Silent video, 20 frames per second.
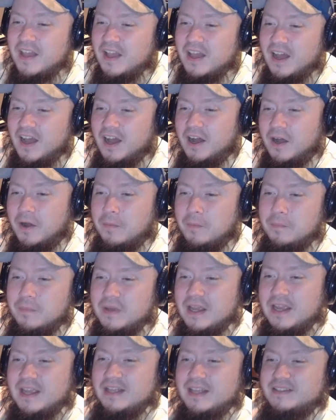Um,
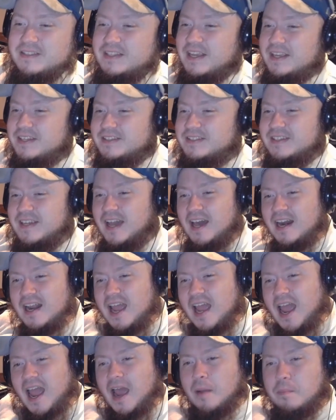it's it's kind of
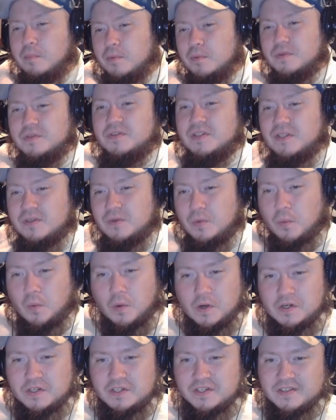apples and
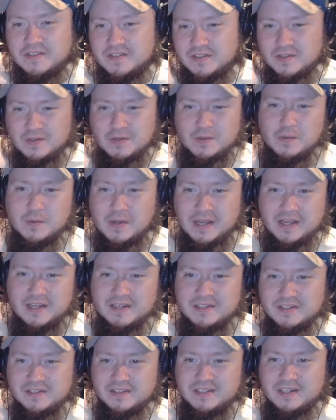oranges to
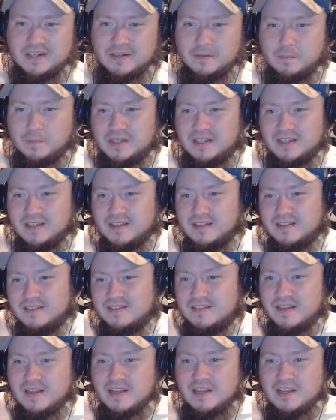Angelina because,